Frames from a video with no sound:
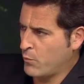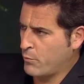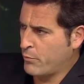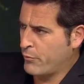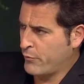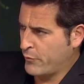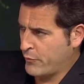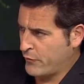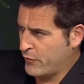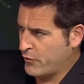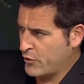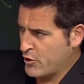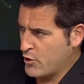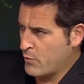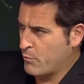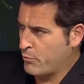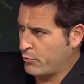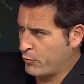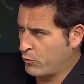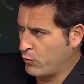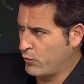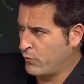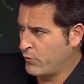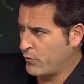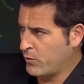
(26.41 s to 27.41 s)
for the
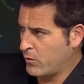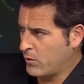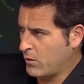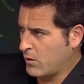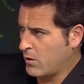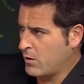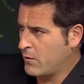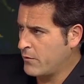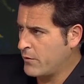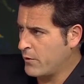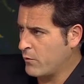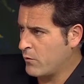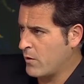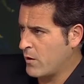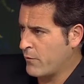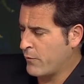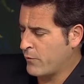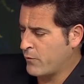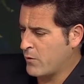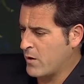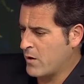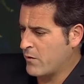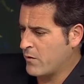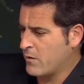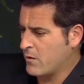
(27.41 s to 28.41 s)
approval of the
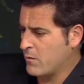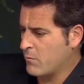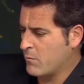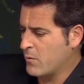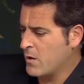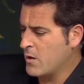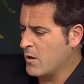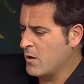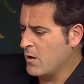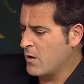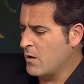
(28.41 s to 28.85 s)
referendum,